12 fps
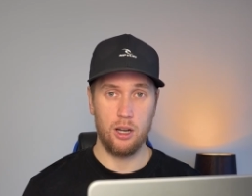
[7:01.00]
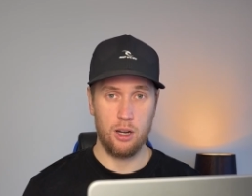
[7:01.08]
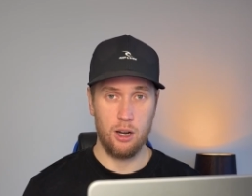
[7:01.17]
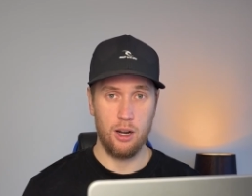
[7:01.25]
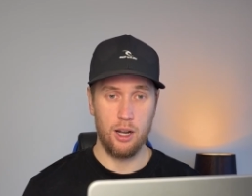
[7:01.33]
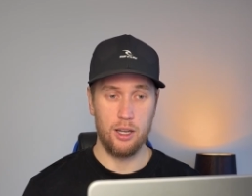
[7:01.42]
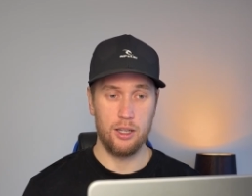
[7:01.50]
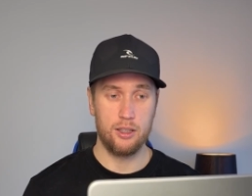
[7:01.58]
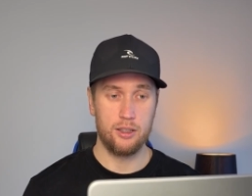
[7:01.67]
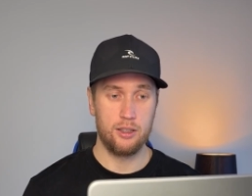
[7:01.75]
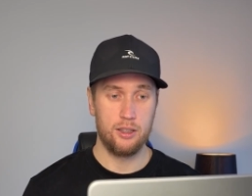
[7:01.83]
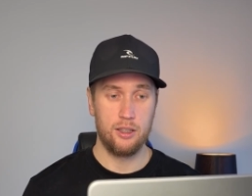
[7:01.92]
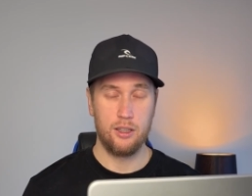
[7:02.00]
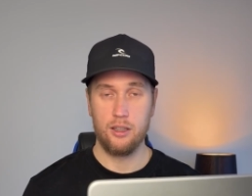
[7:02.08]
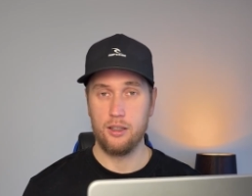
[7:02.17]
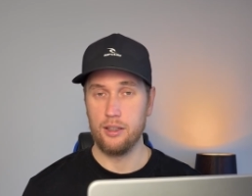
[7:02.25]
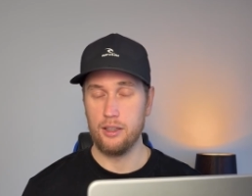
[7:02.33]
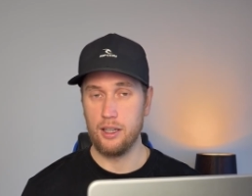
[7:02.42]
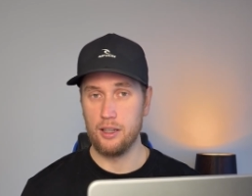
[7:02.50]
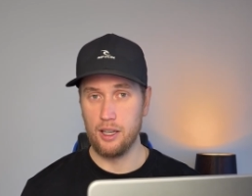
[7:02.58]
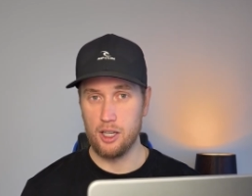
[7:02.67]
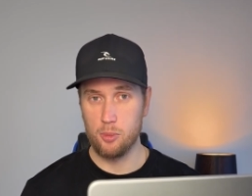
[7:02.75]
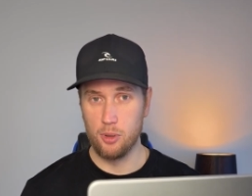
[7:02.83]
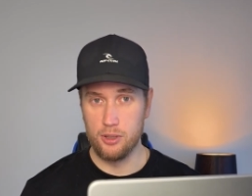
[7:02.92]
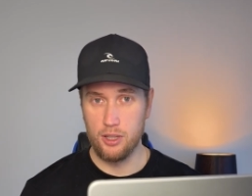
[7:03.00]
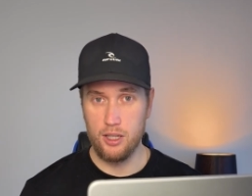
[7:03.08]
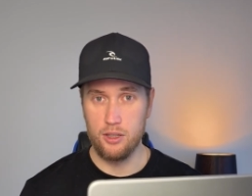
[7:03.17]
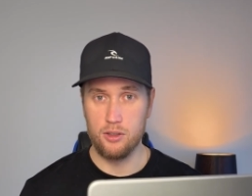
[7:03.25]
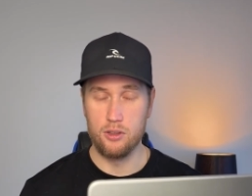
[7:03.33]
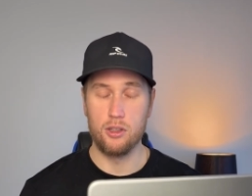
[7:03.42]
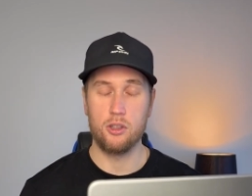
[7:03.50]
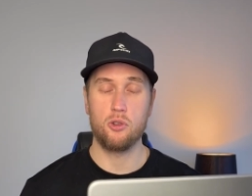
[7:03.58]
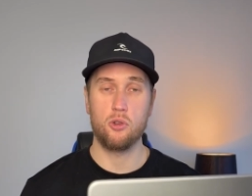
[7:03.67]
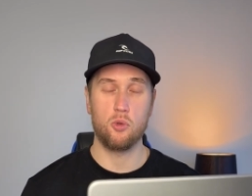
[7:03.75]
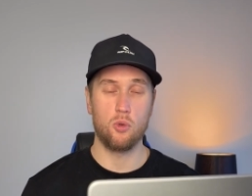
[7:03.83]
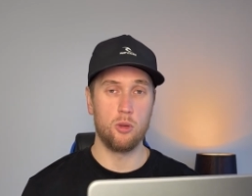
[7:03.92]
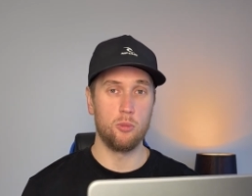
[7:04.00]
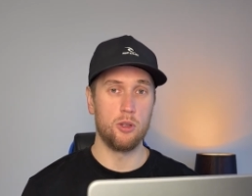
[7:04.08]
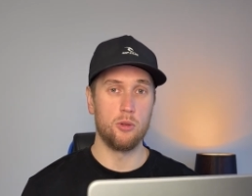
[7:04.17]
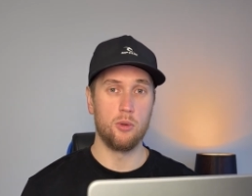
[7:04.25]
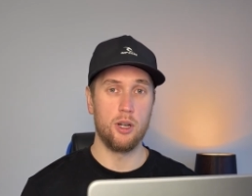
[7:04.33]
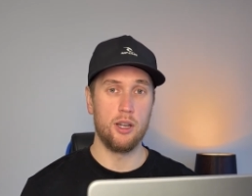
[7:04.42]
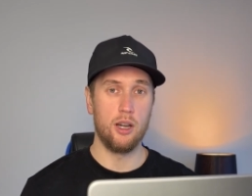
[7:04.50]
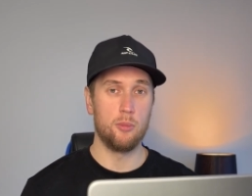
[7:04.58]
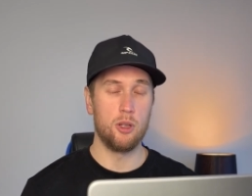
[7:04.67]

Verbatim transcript: high that and expertise is extremely rare.